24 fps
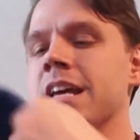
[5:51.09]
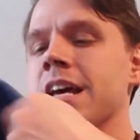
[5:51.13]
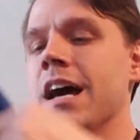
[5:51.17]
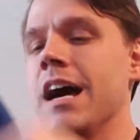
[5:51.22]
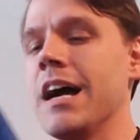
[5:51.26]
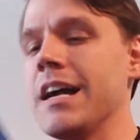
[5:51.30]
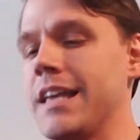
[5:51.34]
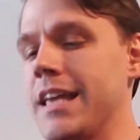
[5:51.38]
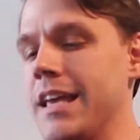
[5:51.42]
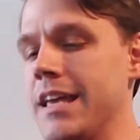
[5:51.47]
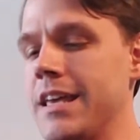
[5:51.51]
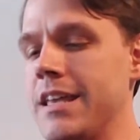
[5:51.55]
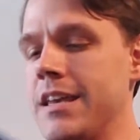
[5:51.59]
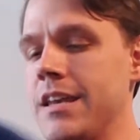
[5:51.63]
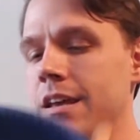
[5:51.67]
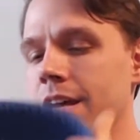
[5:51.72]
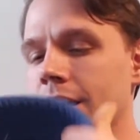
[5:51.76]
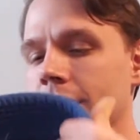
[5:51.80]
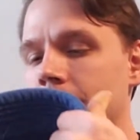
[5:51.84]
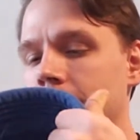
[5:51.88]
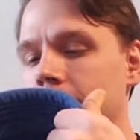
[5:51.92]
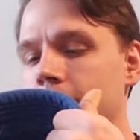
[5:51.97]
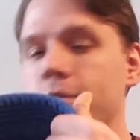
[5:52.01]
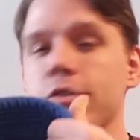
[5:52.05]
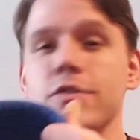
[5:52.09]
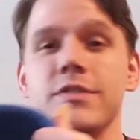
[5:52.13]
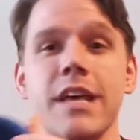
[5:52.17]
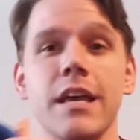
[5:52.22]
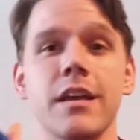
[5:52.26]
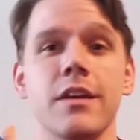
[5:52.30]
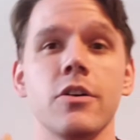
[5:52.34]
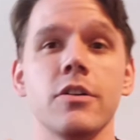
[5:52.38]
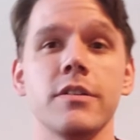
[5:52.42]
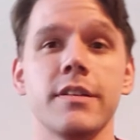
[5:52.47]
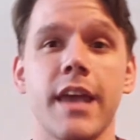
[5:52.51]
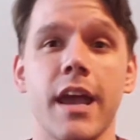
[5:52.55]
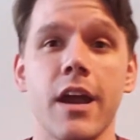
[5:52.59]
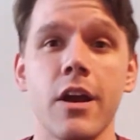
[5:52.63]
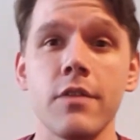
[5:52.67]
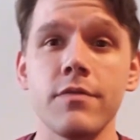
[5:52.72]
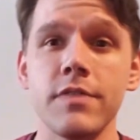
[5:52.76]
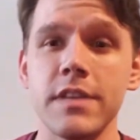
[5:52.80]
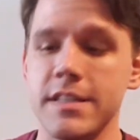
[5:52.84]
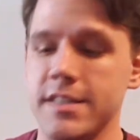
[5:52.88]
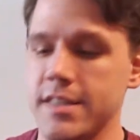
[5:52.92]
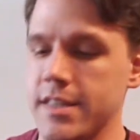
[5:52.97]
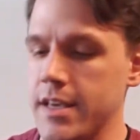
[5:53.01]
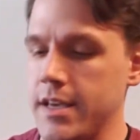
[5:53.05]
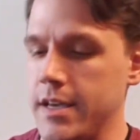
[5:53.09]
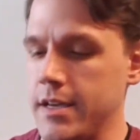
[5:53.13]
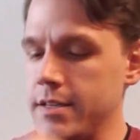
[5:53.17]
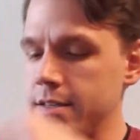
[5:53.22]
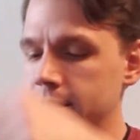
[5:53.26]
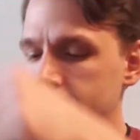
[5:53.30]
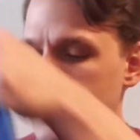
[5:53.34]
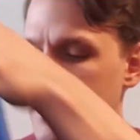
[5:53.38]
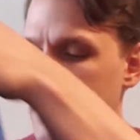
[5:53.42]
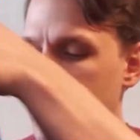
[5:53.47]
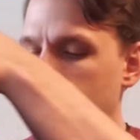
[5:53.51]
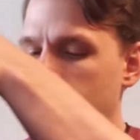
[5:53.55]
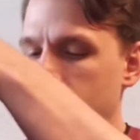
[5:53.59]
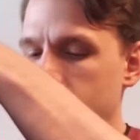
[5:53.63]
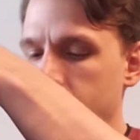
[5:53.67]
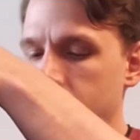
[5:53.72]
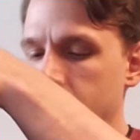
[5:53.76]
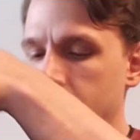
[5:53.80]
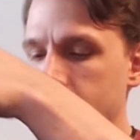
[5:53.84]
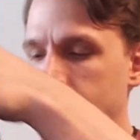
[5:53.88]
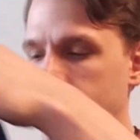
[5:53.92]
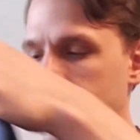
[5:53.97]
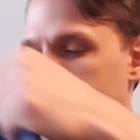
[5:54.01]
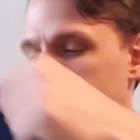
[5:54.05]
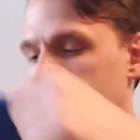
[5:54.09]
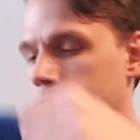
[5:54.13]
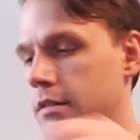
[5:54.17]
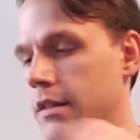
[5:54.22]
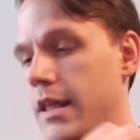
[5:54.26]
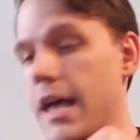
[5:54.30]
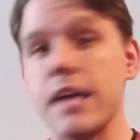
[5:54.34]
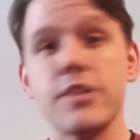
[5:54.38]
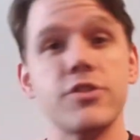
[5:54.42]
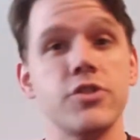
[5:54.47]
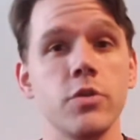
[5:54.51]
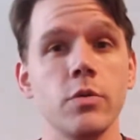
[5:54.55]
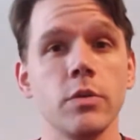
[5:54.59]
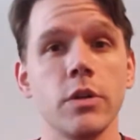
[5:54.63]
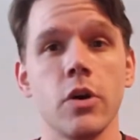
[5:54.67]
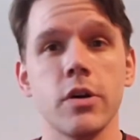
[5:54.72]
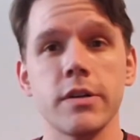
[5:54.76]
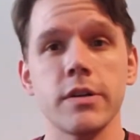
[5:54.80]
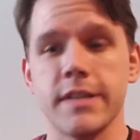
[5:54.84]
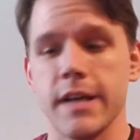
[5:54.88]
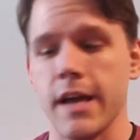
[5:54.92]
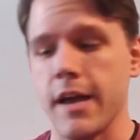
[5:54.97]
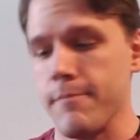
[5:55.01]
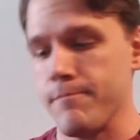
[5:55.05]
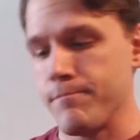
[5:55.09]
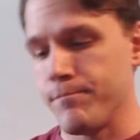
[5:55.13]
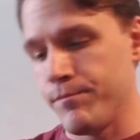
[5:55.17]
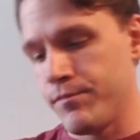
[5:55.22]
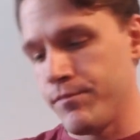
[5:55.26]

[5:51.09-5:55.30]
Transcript: Again, if you take good care of these things, they can last you a long time.